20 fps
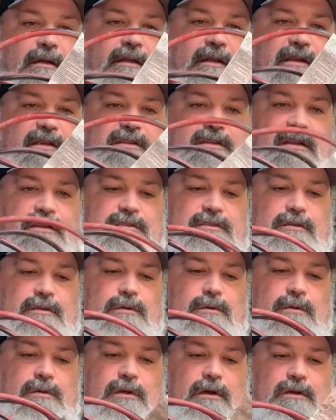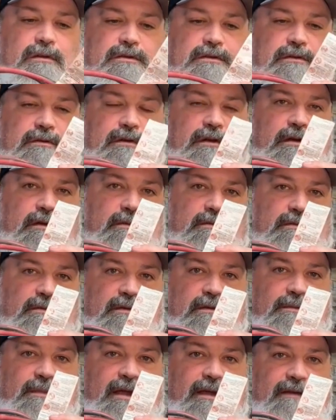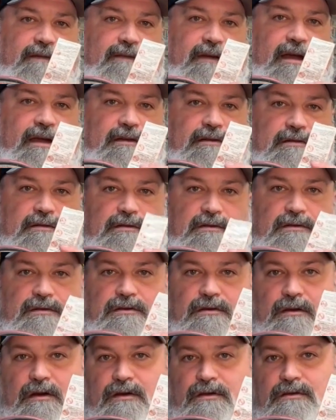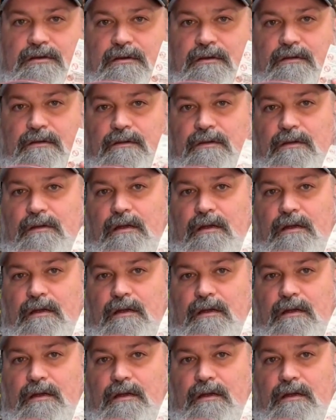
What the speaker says: The extension cord also comes with the manufacturer's instructions.